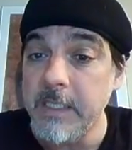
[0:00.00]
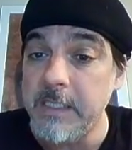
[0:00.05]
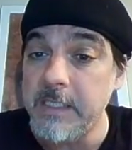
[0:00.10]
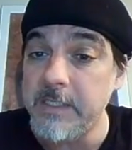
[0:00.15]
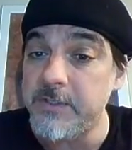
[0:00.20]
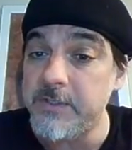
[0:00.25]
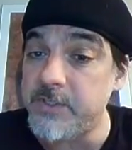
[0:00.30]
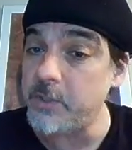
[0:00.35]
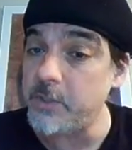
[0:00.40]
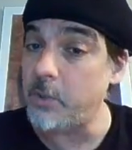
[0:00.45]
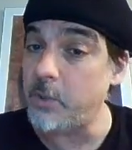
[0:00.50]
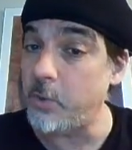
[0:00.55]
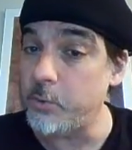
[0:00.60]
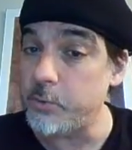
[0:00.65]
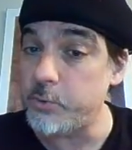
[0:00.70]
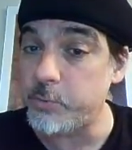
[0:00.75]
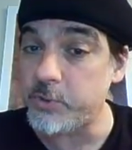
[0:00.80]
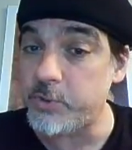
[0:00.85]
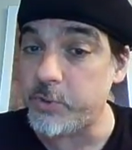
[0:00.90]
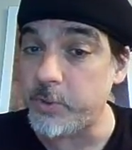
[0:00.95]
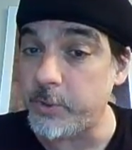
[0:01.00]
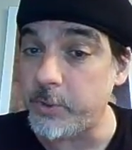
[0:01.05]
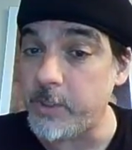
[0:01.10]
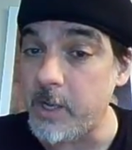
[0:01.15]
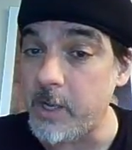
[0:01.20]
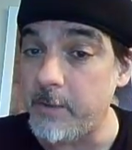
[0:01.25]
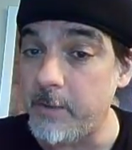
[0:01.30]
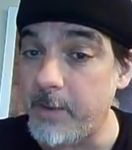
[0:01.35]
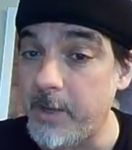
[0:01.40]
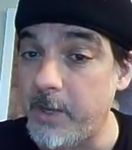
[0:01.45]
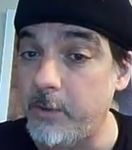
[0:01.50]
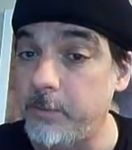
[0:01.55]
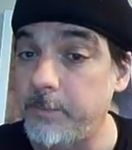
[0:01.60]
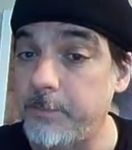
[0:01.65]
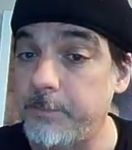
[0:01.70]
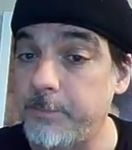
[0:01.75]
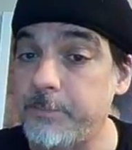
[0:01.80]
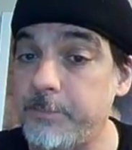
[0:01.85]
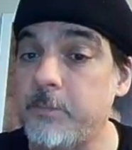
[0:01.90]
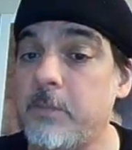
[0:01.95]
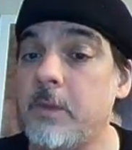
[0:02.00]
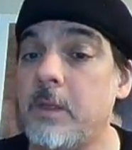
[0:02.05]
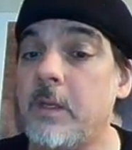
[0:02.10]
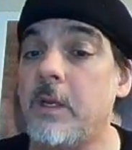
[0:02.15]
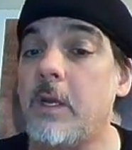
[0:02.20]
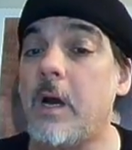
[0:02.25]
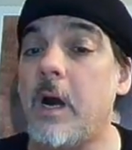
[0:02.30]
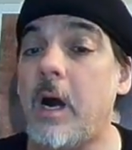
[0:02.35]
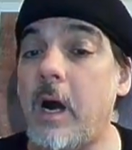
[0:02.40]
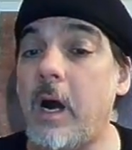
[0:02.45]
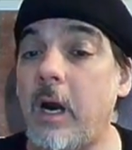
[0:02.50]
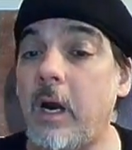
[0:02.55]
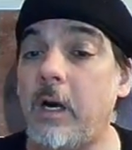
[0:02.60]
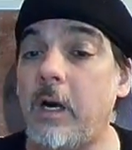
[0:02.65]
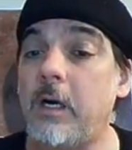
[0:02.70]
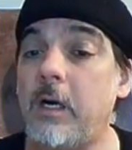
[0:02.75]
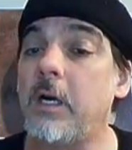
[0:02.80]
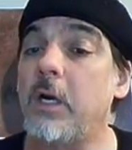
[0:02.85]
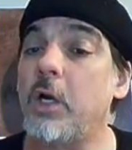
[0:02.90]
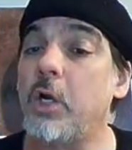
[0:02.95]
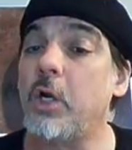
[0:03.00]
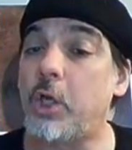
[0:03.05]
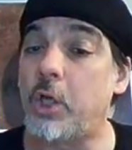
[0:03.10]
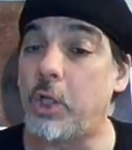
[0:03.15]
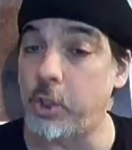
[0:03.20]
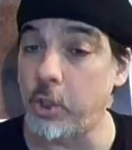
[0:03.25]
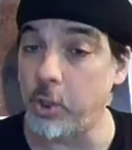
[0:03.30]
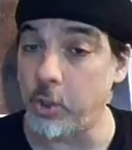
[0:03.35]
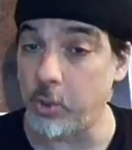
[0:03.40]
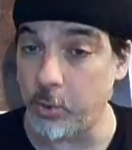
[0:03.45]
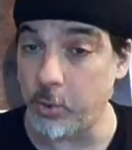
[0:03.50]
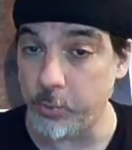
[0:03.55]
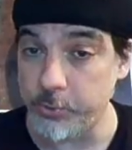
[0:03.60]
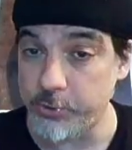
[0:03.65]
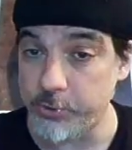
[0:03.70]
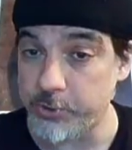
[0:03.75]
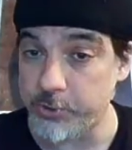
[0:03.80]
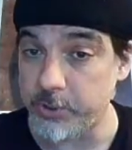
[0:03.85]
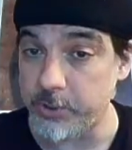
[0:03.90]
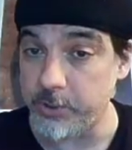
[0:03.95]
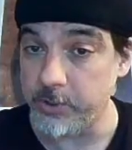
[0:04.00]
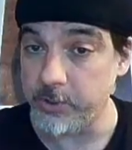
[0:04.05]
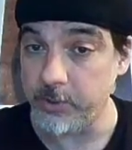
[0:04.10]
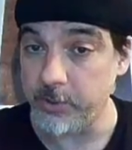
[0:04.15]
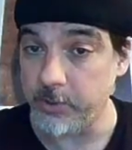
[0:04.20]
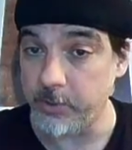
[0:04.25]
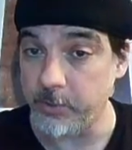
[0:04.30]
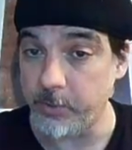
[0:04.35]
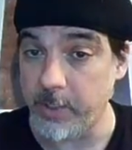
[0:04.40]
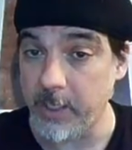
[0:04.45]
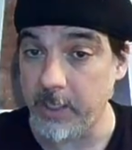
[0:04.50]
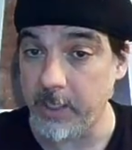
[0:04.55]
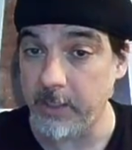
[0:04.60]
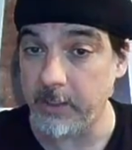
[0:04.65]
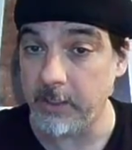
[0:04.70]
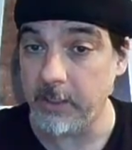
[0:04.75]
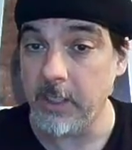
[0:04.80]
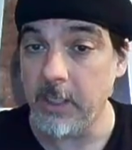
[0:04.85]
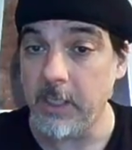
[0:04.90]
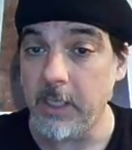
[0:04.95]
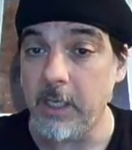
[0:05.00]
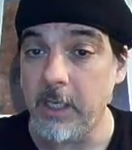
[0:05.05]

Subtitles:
E's and O's we're talking about, are closed, okay?